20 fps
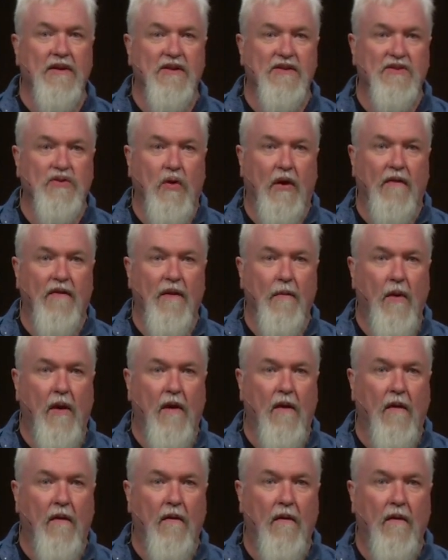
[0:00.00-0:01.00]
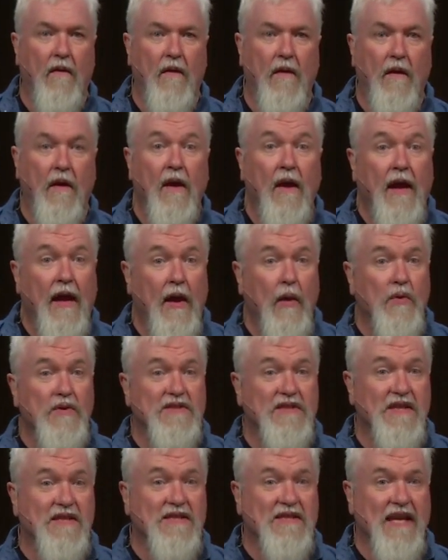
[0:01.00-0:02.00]
and destroyed them all. It
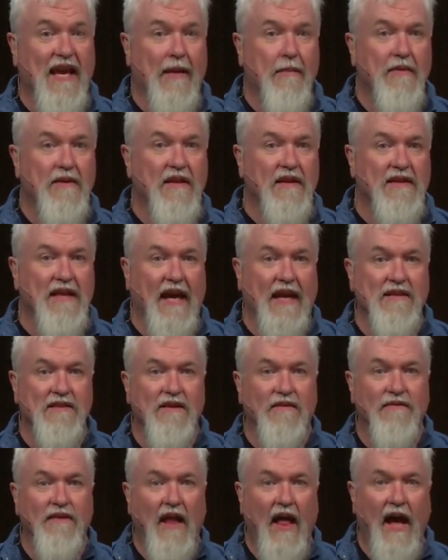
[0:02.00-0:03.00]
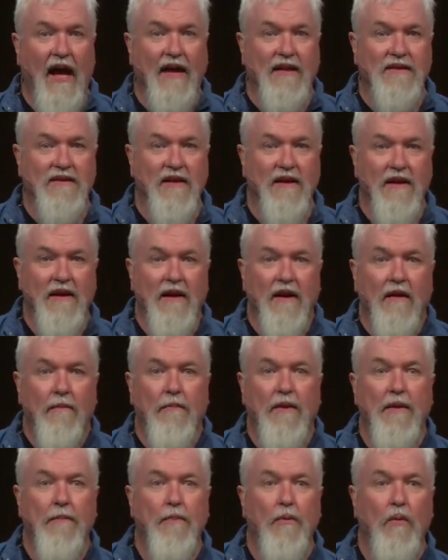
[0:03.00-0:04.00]
was the same in the days of Lot.
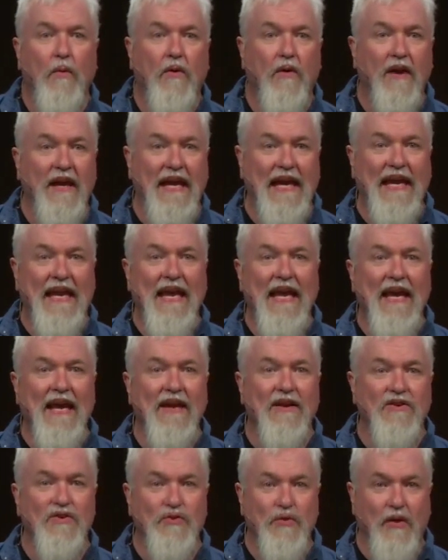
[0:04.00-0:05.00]
People were eating and